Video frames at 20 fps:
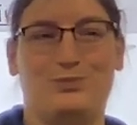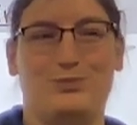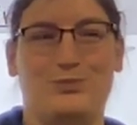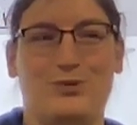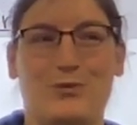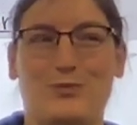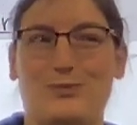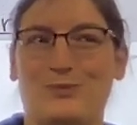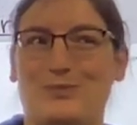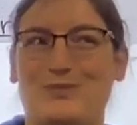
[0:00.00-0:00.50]

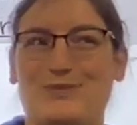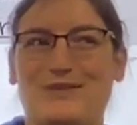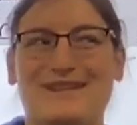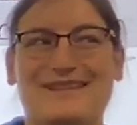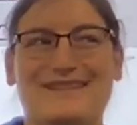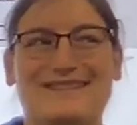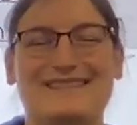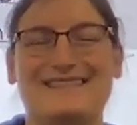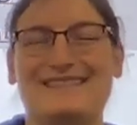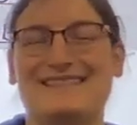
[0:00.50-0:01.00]
Nope.
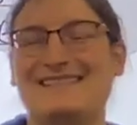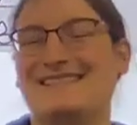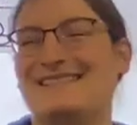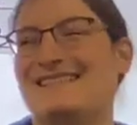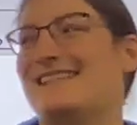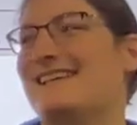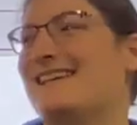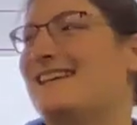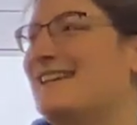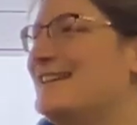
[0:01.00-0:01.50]

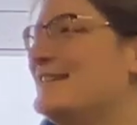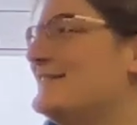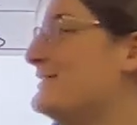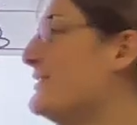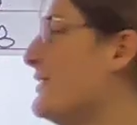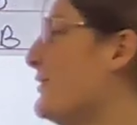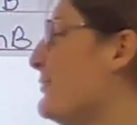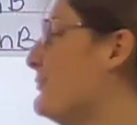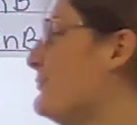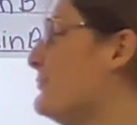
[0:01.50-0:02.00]

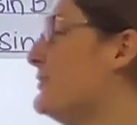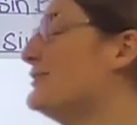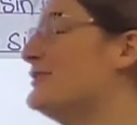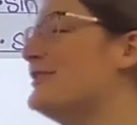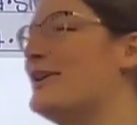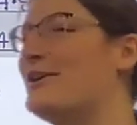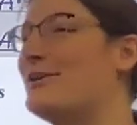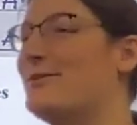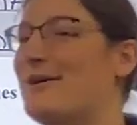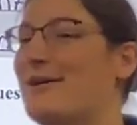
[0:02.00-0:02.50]
So we'll
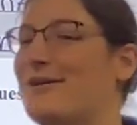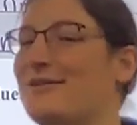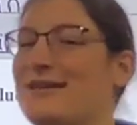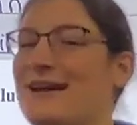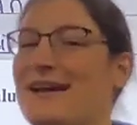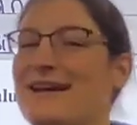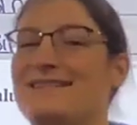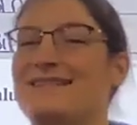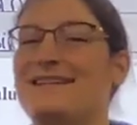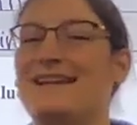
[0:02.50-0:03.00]
talk about
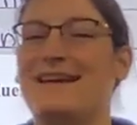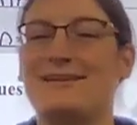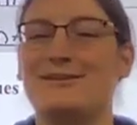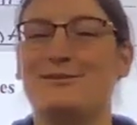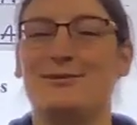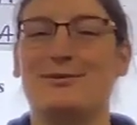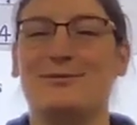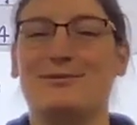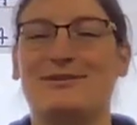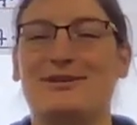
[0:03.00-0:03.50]
that
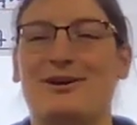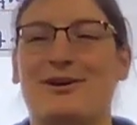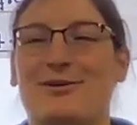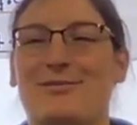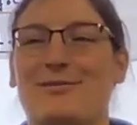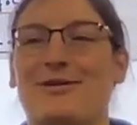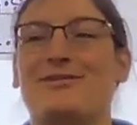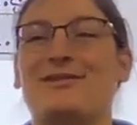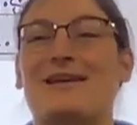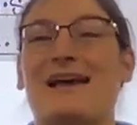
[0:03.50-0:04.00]
next week. We talk
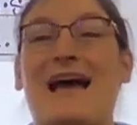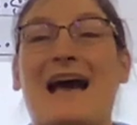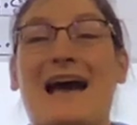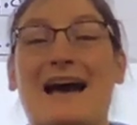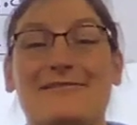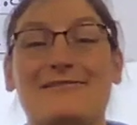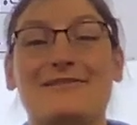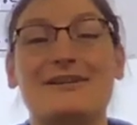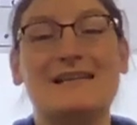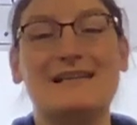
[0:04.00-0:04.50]
about the
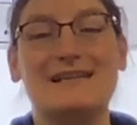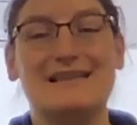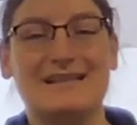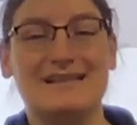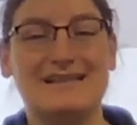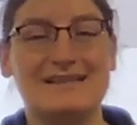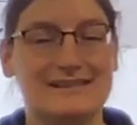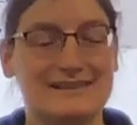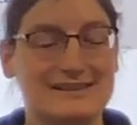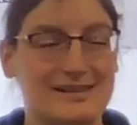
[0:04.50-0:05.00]
halving
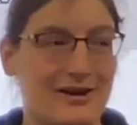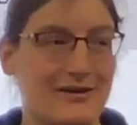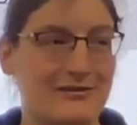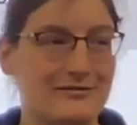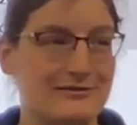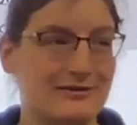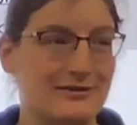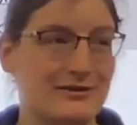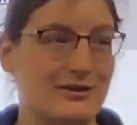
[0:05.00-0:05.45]
stuff.